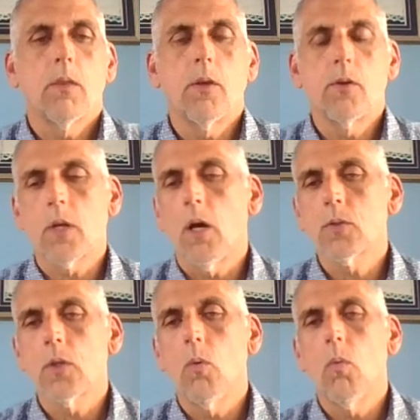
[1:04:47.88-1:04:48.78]
There's
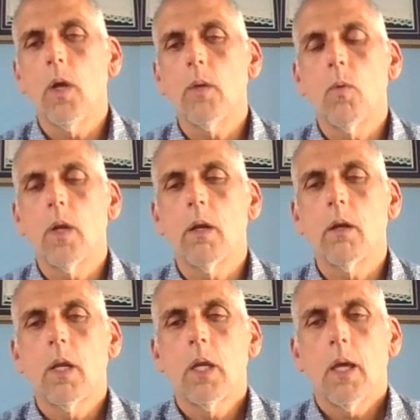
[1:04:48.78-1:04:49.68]
also one
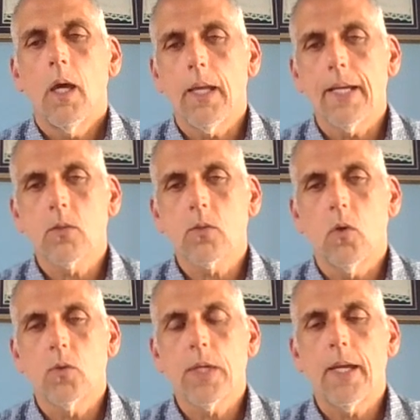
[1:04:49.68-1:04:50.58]
where a licensed
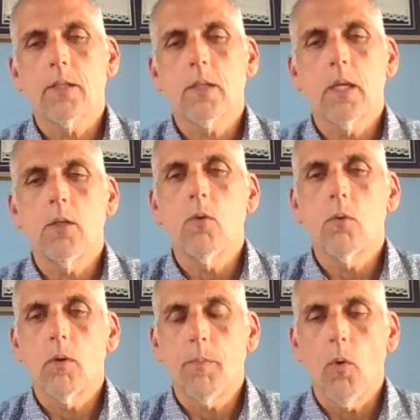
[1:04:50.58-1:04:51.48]
soil scientist can do a
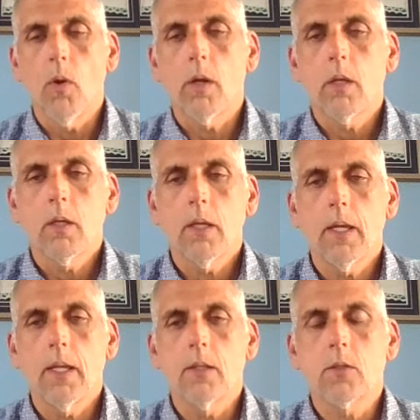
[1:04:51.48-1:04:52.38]
report
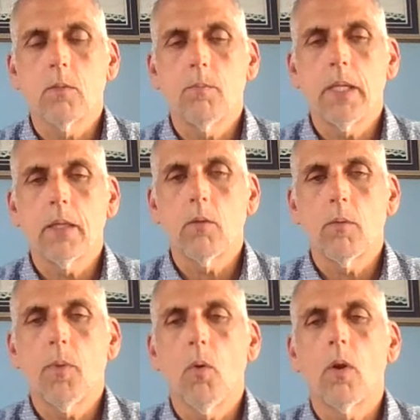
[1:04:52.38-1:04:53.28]
and submit the
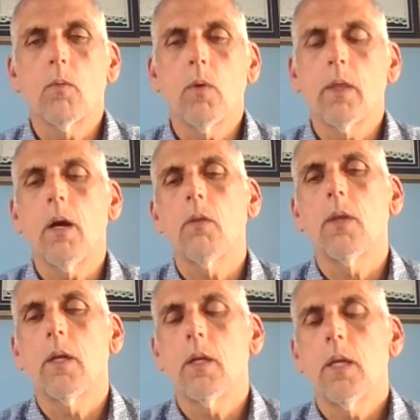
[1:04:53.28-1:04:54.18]
report with all
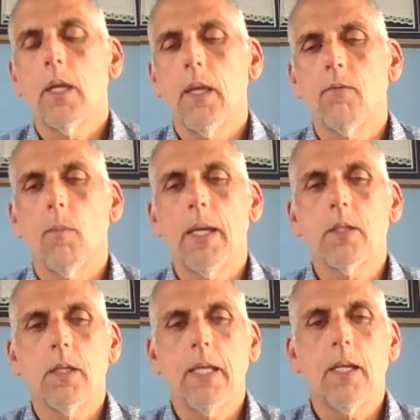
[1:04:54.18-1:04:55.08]
the
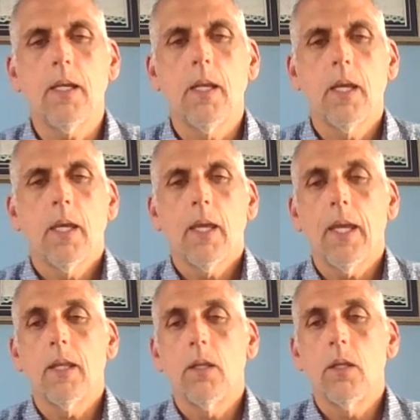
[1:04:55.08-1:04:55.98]
information needed,
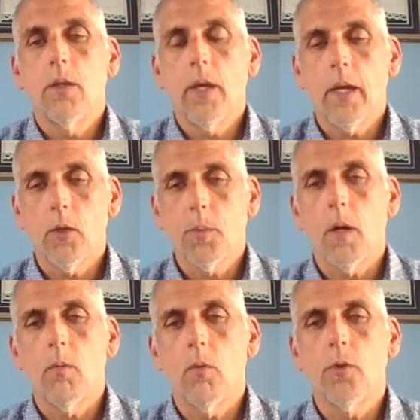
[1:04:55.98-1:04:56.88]
and the health
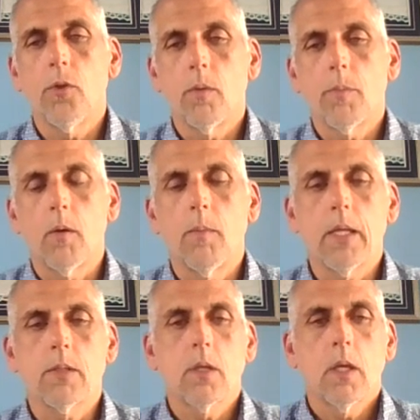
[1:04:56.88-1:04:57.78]
department will do the
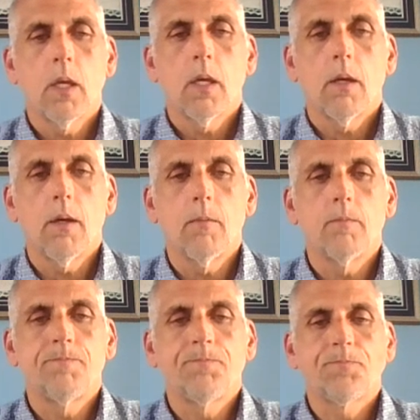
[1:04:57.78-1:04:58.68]
permits.
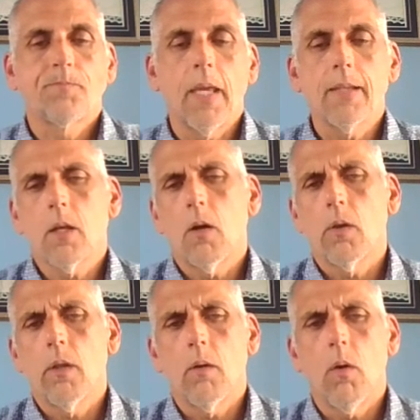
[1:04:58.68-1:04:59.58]
That's
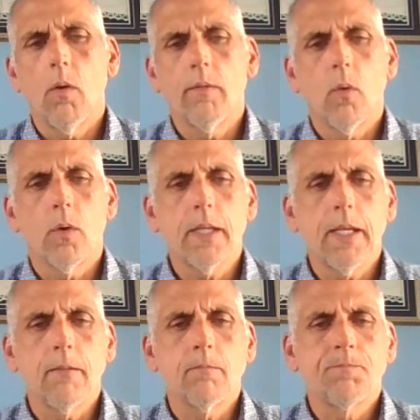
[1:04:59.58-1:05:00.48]
called a
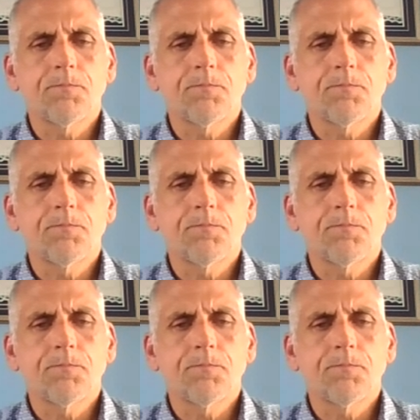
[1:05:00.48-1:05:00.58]
114.